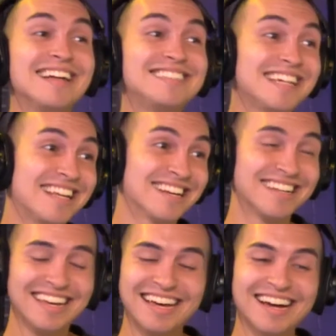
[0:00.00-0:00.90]
did,
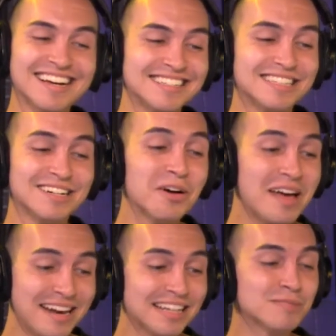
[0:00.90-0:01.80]
because go ahead
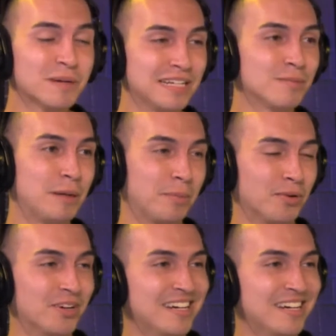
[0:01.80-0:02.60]
and explain to people.